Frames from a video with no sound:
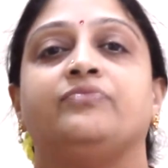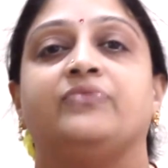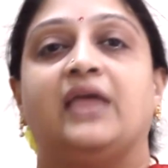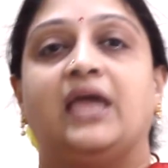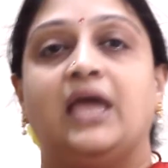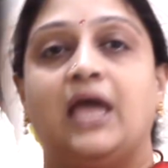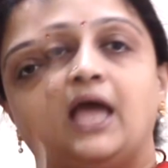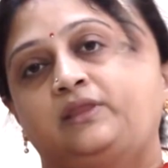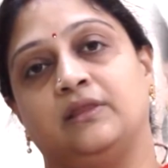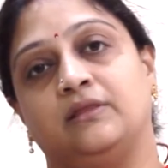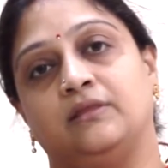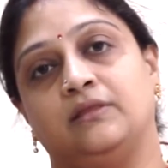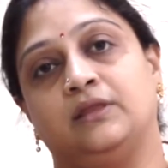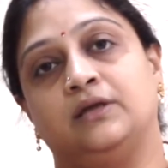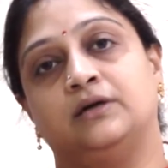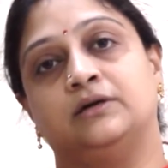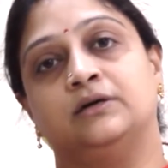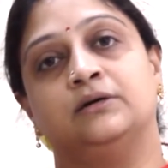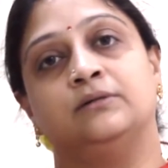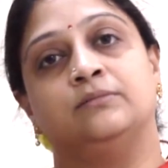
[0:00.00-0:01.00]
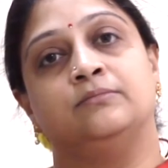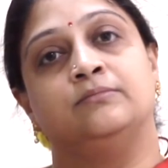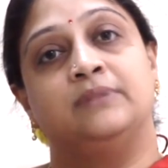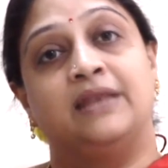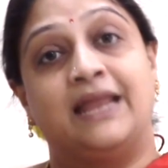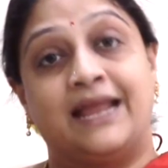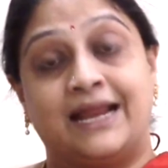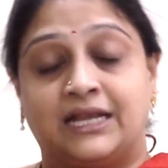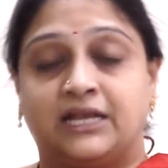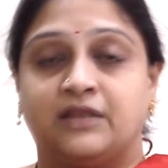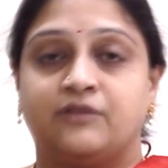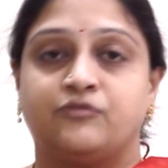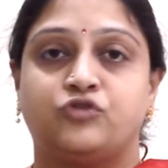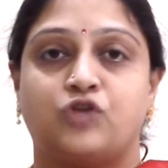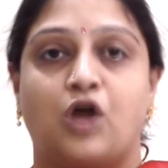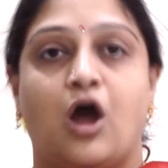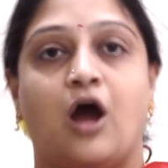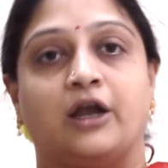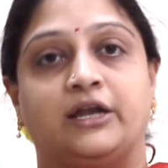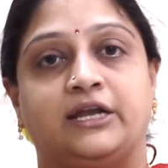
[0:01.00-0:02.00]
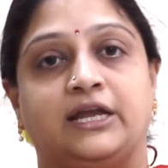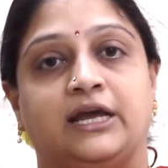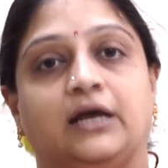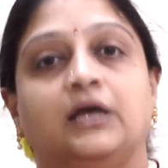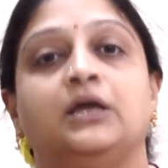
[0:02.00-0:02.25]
they had the negative thought